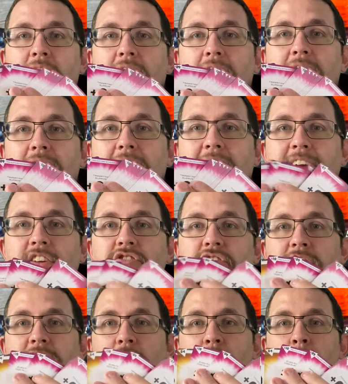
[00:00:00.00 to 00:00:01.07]
extra
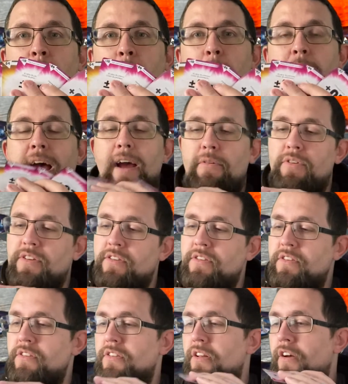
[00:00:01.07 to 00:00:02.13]
little powers and
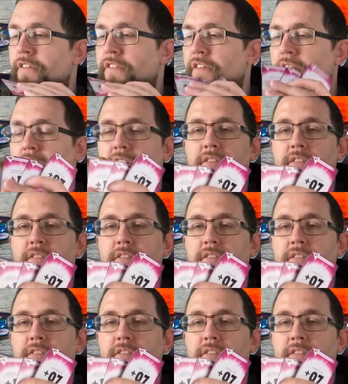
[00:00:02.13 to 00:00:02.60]
stuff. Don't